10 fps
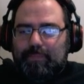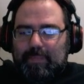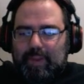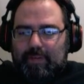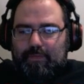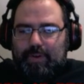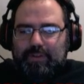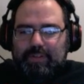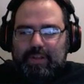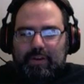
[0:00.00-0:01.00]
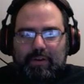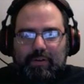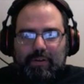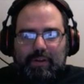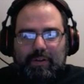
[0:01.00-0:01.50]
I have raised dead and,
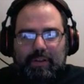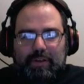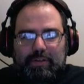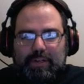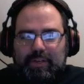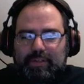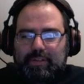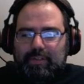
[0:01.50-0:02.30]
and all that jazz.